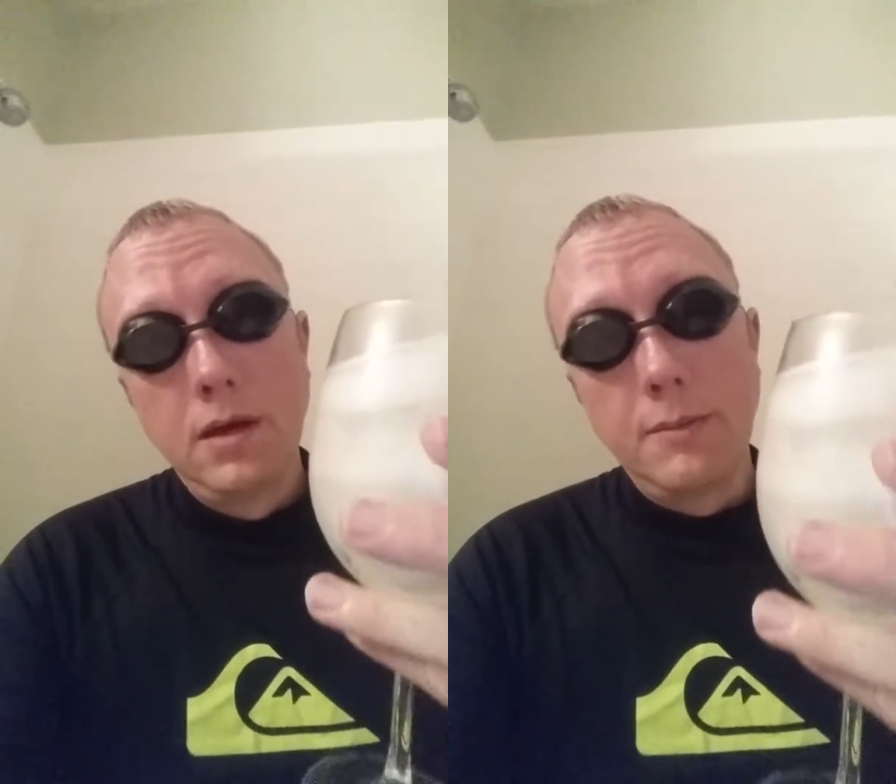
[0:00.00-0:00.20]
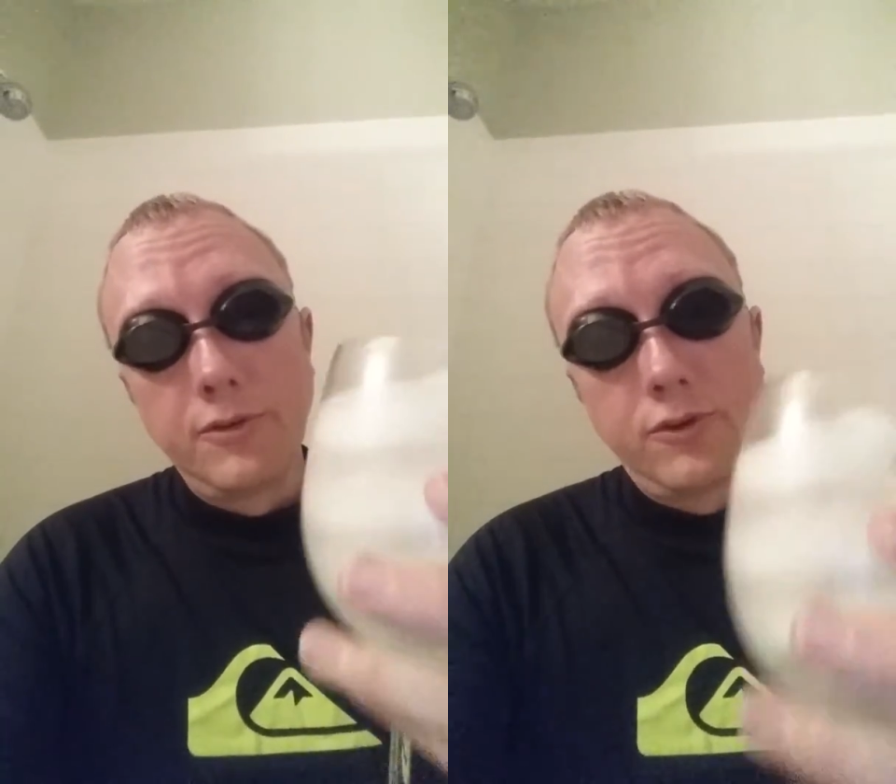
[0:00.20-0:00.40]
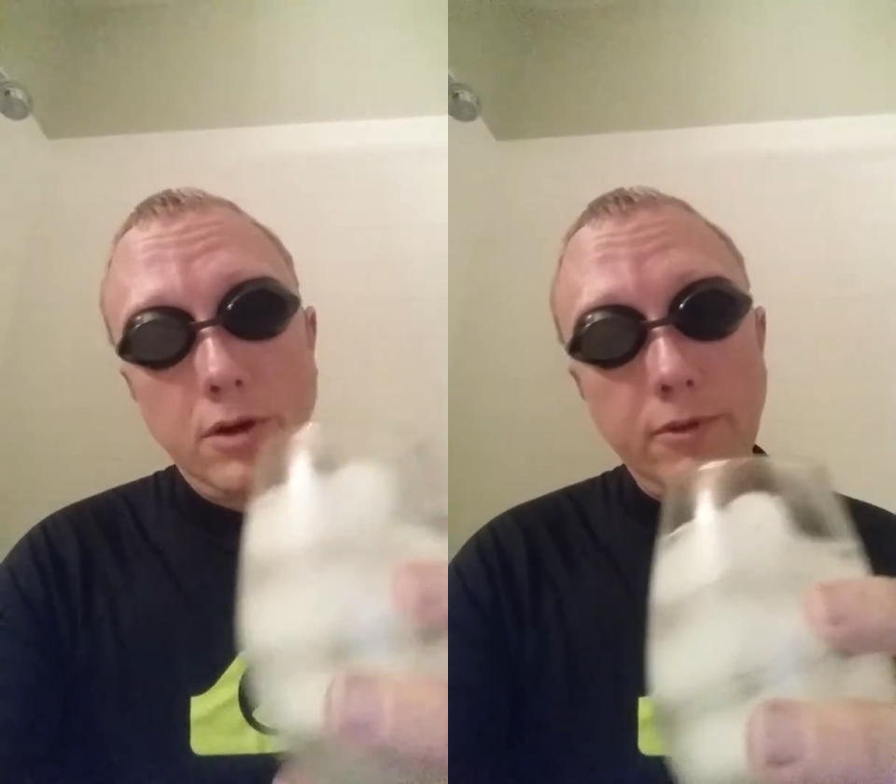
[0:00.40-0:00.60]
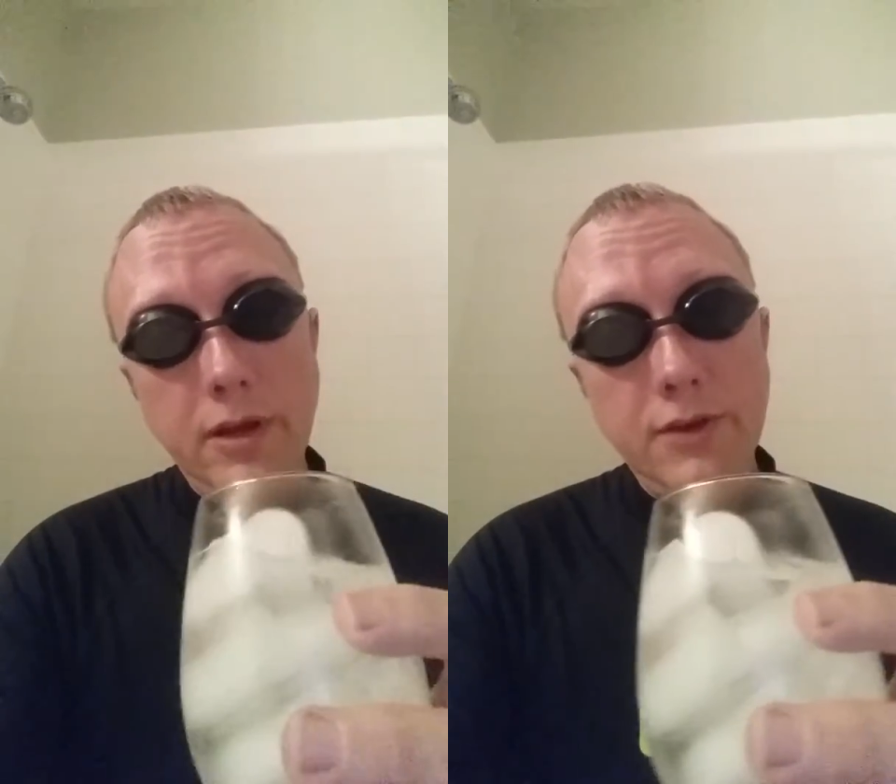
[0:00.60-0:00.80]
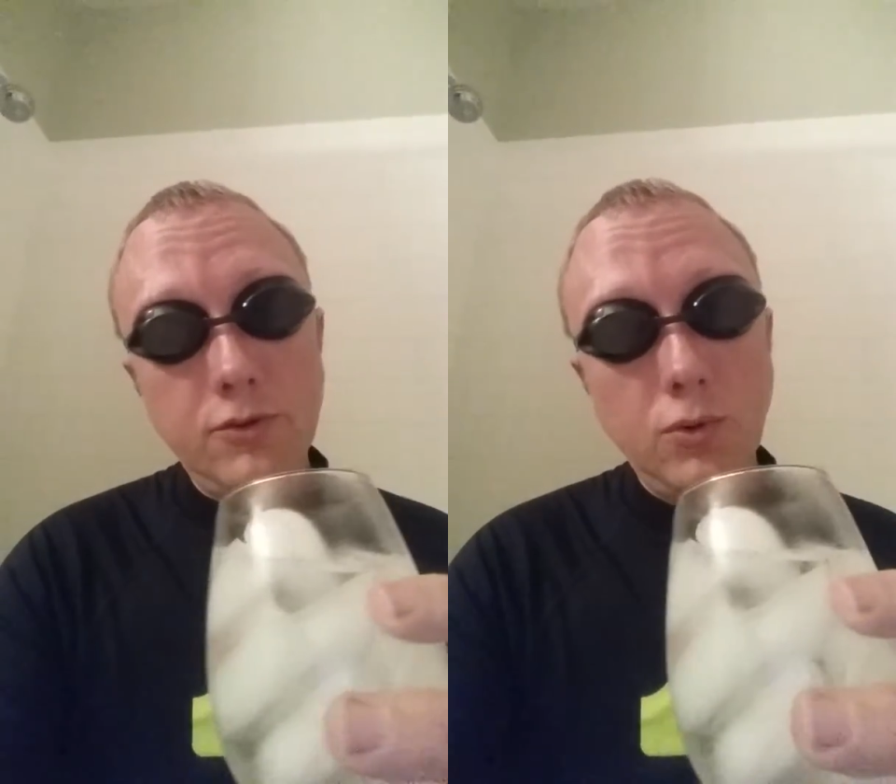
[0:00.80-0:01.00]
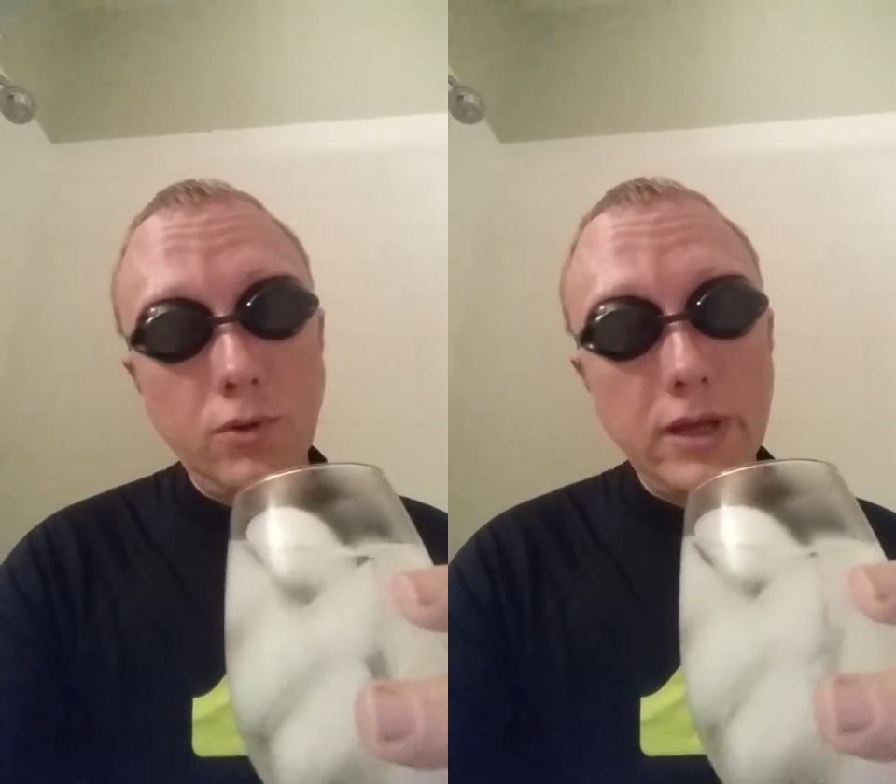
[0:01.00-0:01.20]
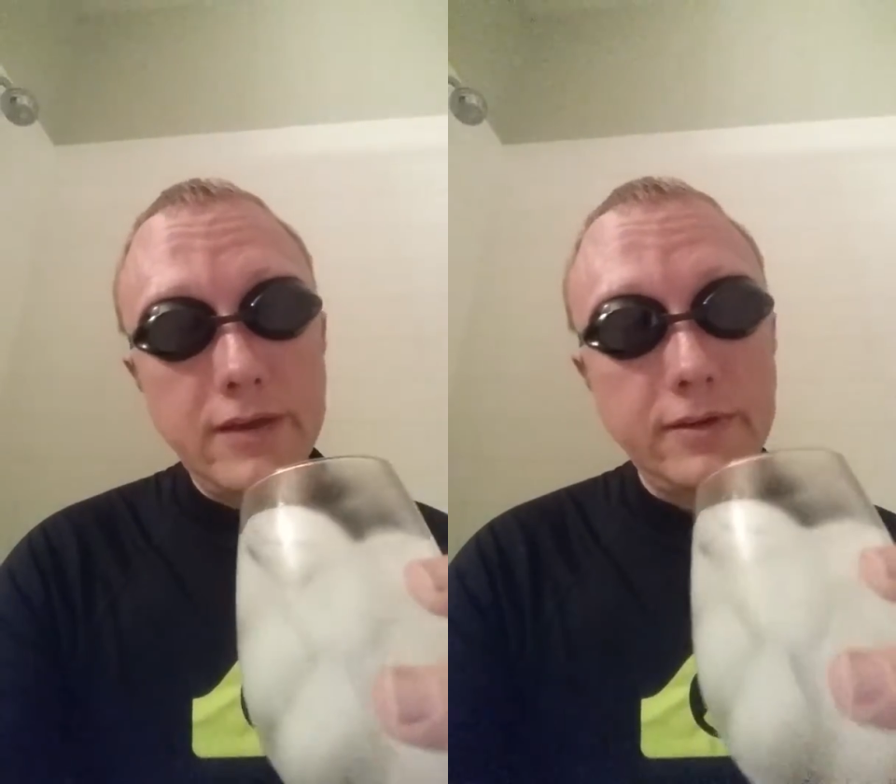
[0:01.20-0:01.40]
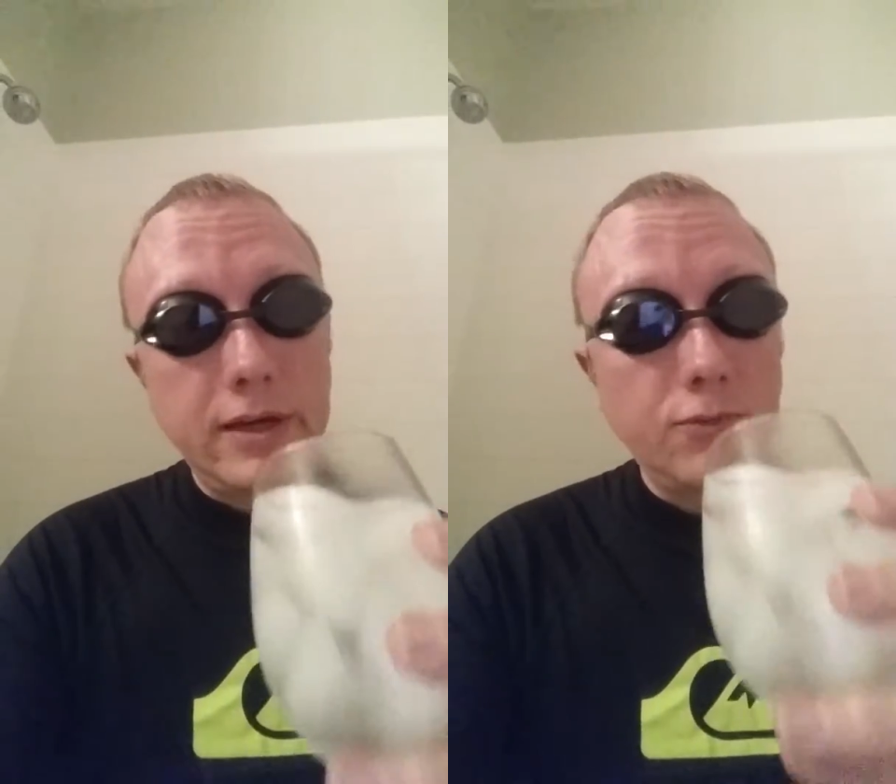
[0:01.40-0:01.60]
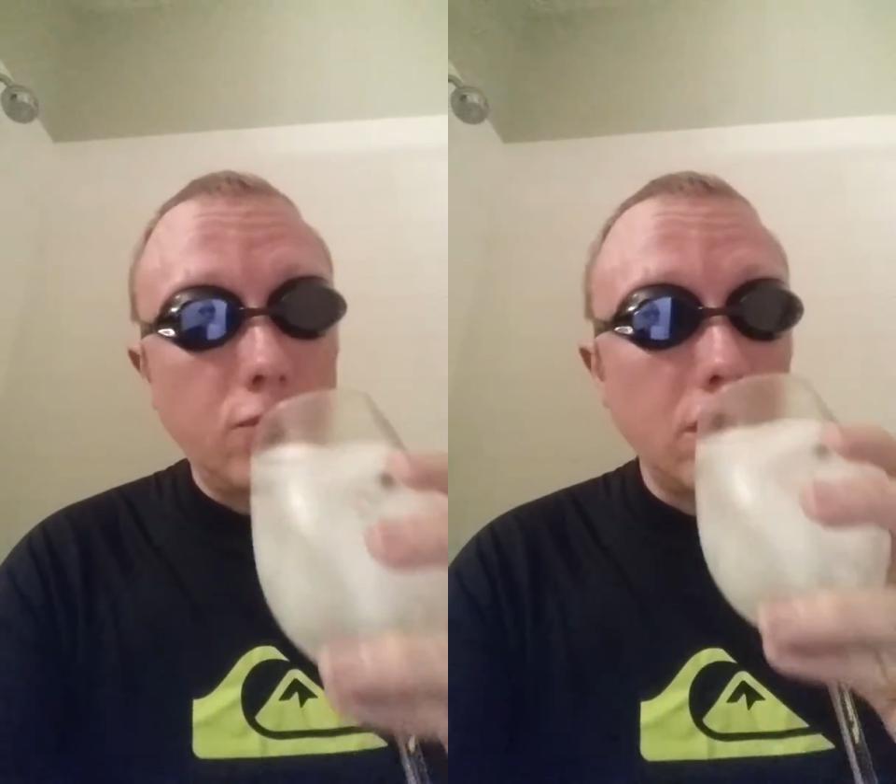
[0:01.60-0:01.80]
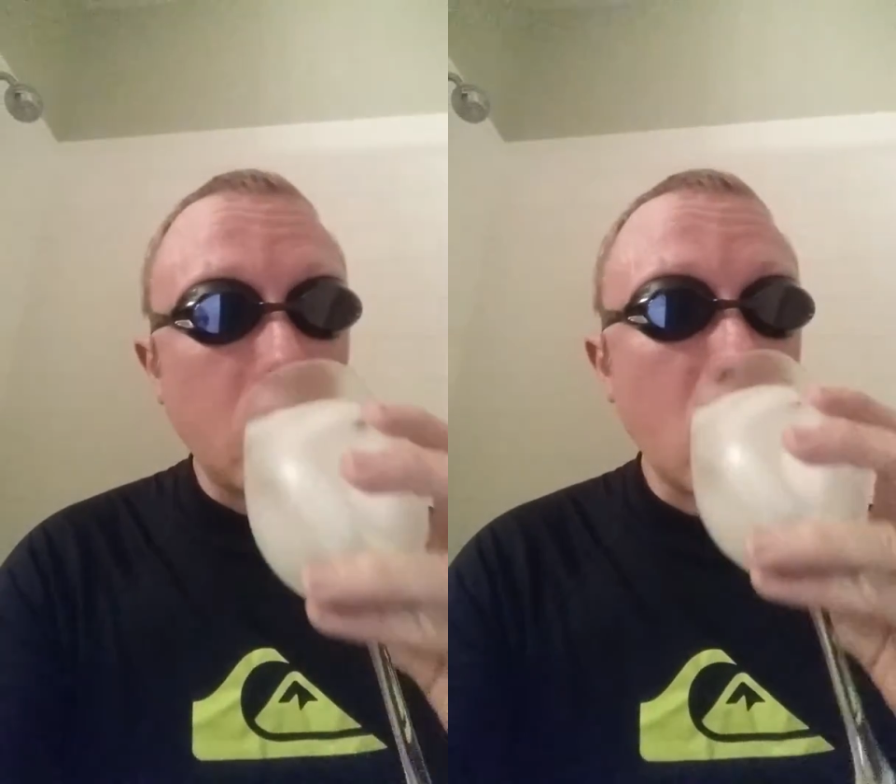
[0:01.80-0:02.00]
I'm going to start with a nice cool glass of ice
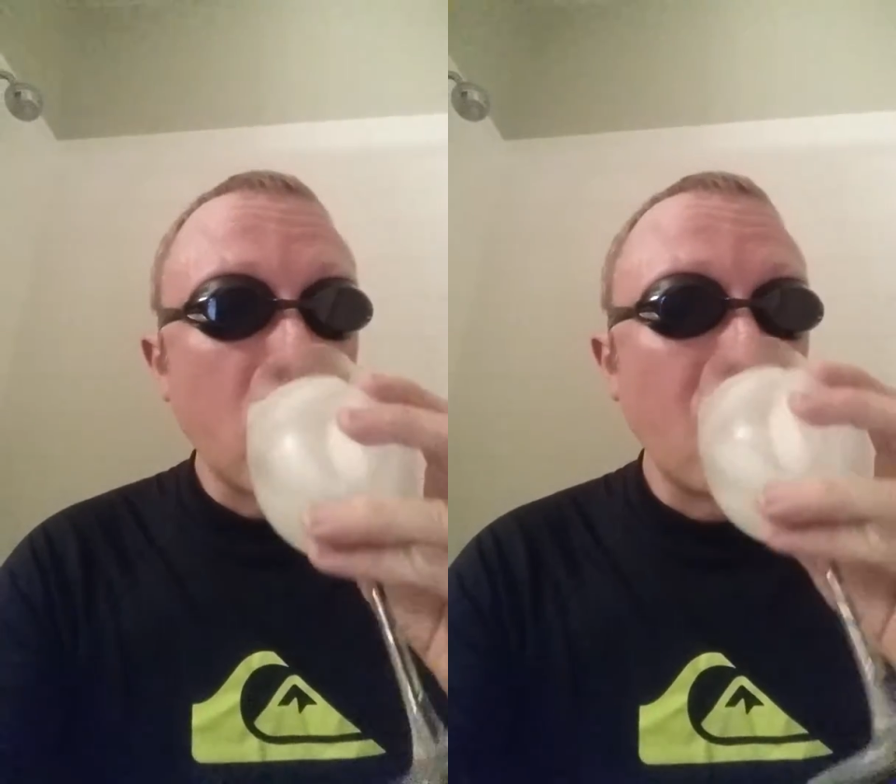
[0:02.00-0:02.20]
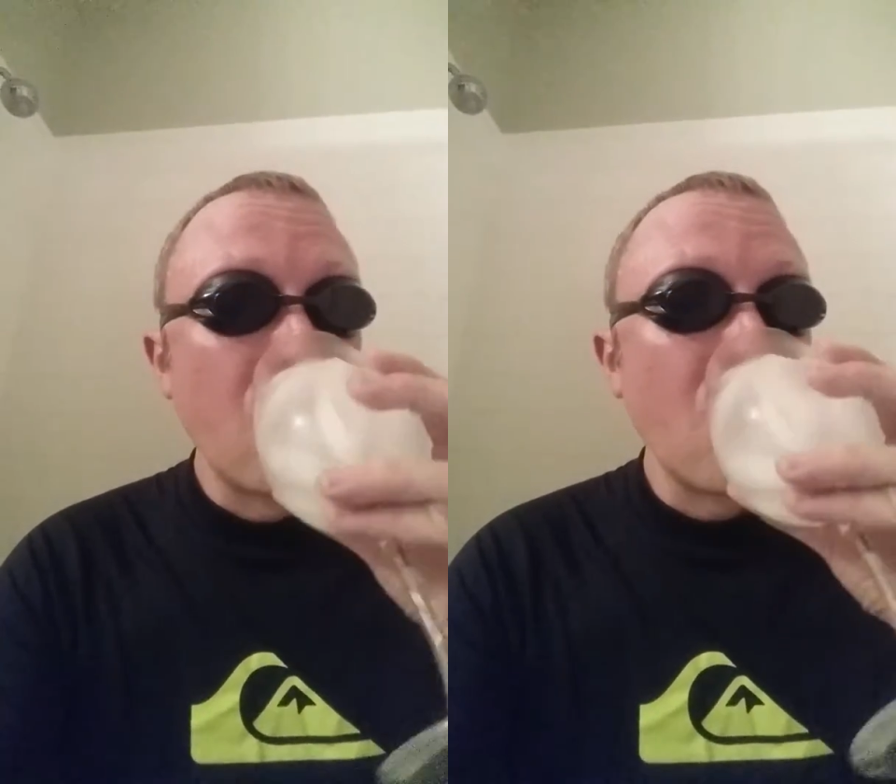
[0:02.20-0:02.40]
water.